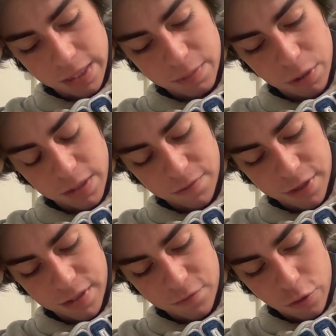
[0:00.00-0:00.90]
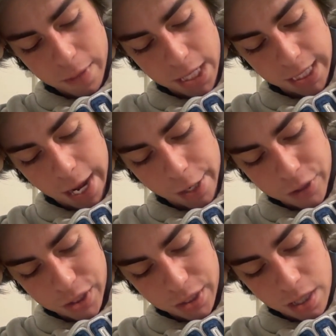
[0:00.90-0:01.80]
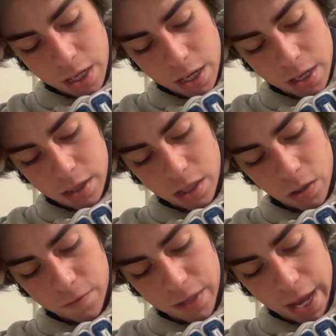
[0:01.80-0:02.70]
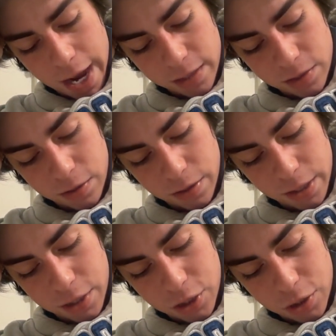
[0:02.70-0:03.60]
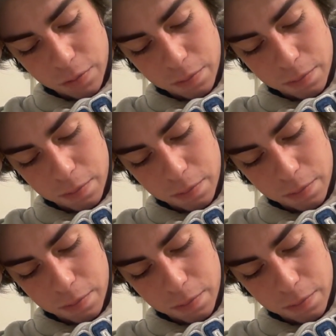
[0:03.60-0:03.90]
expressiveness of dramatic action, the art of the actor, and it should